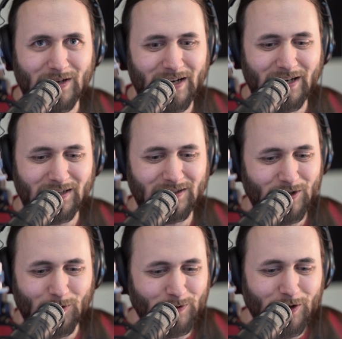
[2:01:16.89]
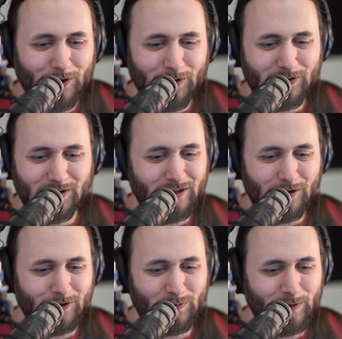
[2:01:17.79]
I don't hold
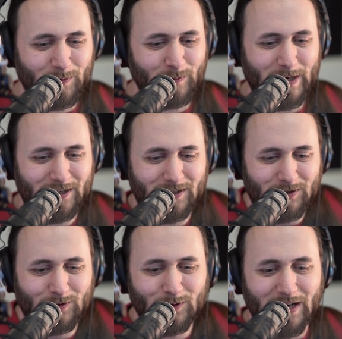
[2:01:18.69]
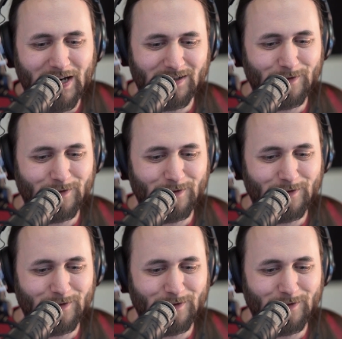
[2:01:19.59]
those people back to do that.